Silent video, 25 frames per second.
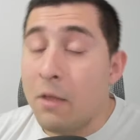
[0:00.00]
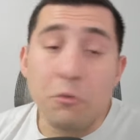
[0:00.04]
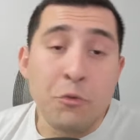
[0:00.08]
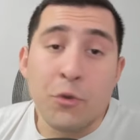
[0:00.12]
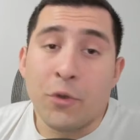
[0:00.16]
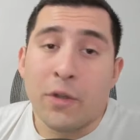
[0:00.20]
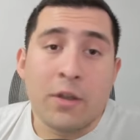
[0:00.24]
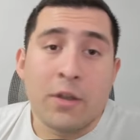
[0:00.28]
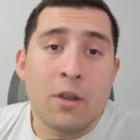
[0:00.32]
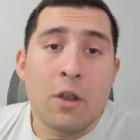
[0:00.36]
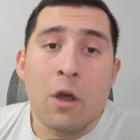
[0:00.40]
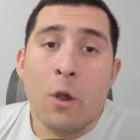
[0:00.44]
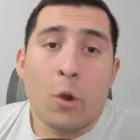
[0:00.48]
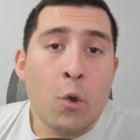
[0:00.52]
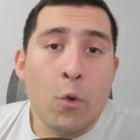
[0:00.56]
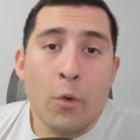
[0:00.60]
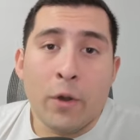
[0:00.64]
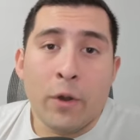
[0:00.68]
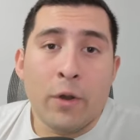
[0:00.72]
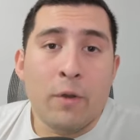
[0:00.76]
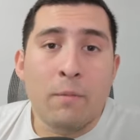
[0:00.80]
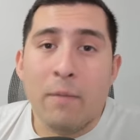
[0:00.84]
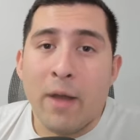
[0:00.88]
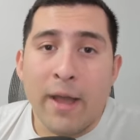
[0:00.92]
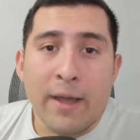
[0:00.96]
You can no
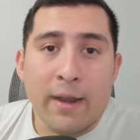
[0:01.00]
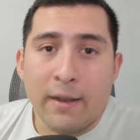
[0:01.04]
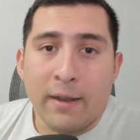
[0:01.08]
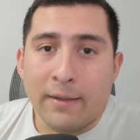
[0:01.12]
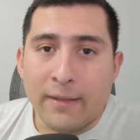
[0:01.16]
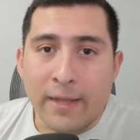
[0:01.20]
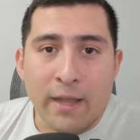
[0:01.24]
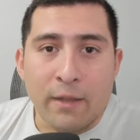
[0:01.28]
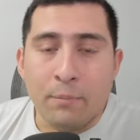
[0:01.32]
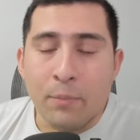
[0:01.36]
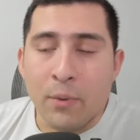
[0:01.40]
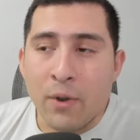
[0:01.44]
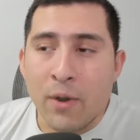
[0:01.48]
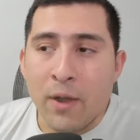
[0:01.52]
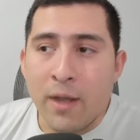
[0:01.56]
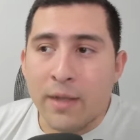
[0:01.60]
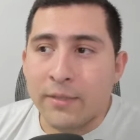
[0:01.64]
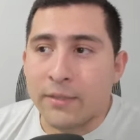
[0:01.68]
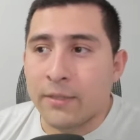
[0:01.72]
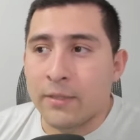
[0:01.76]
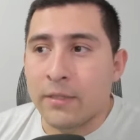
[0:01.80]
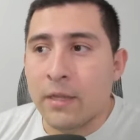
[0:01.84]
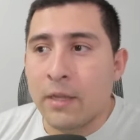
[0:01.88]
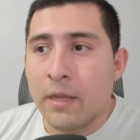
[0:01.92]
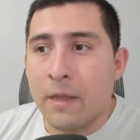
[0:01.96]
longer buy it at that
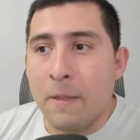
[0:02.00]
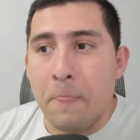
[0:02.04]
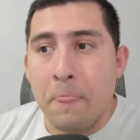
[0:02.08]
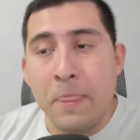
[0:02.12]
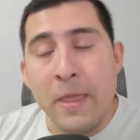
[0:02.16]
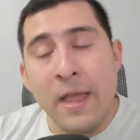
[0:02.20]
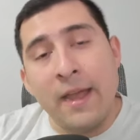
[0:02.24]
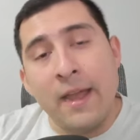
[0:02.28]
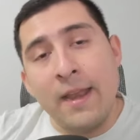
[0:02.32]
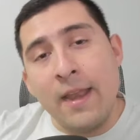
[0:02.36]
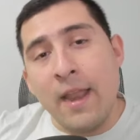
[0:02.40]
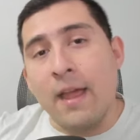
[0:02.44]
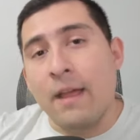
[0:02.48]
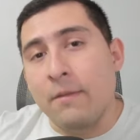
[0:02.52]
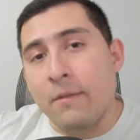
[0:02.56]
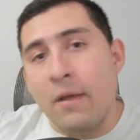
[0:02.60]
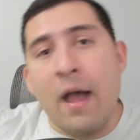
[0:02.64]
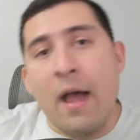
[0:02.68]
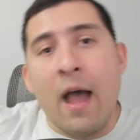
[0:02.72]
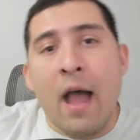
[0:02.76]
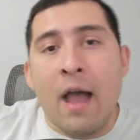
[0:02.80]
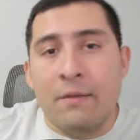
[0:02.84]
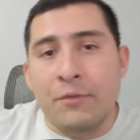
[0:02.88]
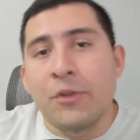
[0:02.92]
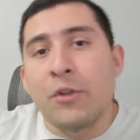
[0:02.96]
price. Then,
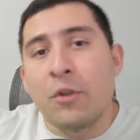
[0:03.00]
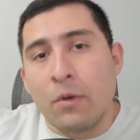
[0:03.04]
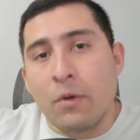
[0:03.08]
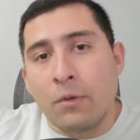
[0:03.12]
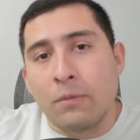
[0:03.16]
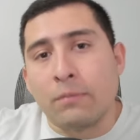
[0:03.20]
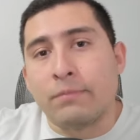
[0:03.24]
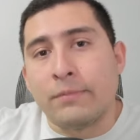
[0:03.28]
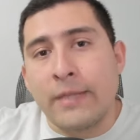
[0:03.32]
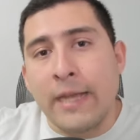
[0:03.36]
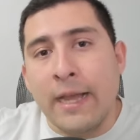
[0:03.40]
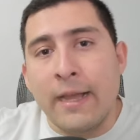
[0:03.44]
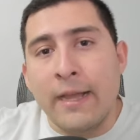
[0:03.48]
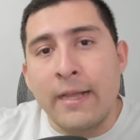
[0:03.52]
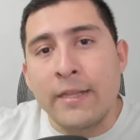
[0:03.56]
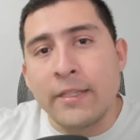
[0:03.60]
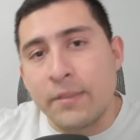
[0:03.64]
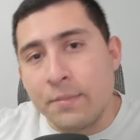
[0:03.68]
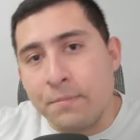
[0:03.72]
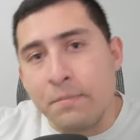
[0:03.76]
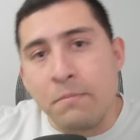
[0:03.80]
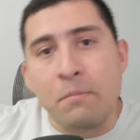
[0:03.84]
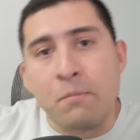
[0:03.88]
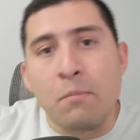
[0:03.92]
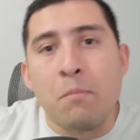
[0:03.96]
uh, you know,
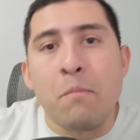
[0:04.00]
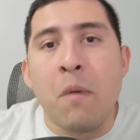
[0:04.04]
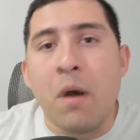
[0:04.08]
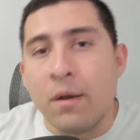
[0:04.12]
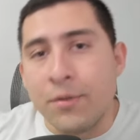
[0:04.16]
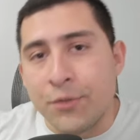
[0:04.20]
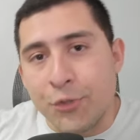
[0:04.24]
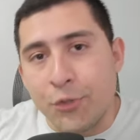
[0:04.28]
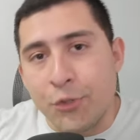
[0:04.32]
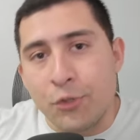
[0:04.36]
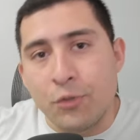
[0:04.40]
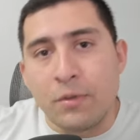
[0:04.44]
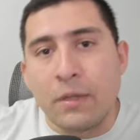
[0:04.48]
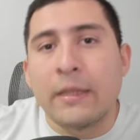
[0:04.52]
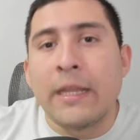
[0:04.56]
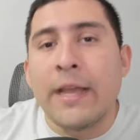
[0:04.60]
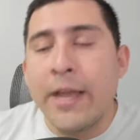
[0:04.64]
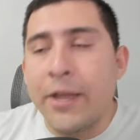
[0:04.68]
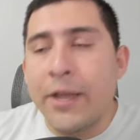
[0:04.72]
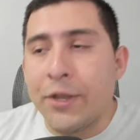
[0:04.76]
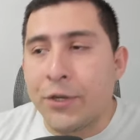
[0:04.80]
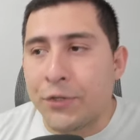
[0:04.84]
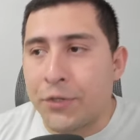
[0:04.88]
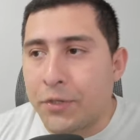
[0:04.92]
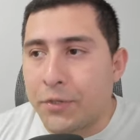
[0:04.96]
days, months
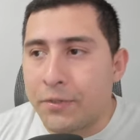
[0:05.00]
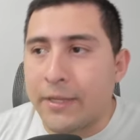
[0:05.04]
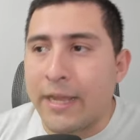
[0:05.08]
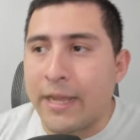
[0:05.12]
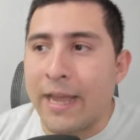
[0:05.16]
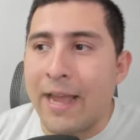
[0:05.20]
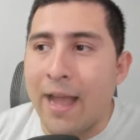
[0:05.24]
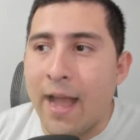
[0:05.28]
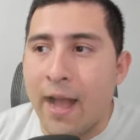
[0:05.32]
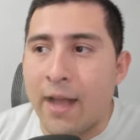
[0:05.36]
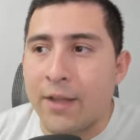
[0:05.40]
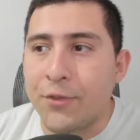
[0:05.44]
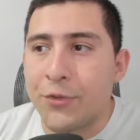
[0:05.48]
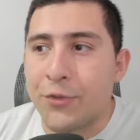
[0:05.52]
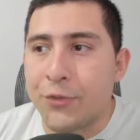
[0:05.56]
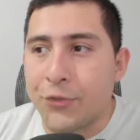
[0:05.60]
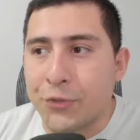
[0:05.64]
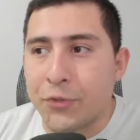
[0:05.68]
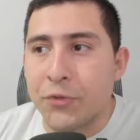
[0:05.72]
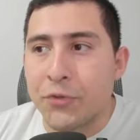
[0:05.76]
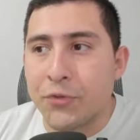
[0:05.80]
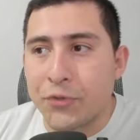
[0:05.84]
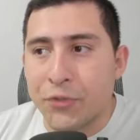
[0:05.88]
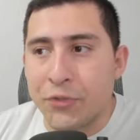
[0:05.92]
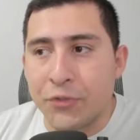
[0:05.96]
later, they had
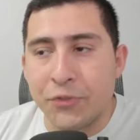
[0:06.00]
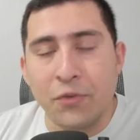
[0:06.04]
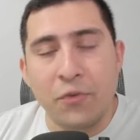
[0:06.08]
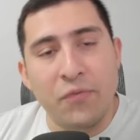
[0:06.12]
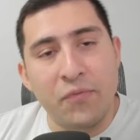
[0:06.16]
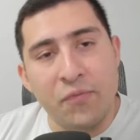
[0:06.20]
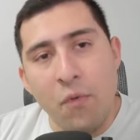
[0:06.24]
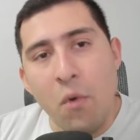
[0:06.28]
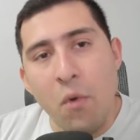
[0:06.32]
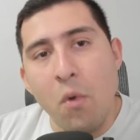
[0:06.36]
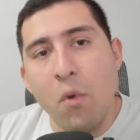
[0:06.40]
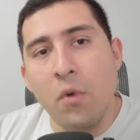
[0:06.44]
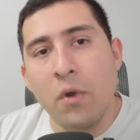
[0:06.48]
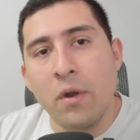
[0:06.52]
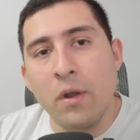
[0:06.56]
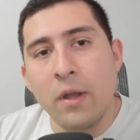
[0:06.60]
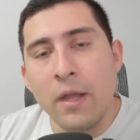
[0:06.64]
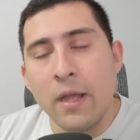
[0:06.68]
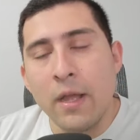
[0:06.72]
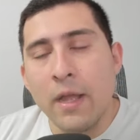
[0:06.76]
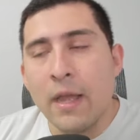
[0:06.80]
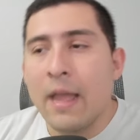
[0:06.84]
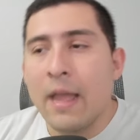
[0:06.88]
zero zero four.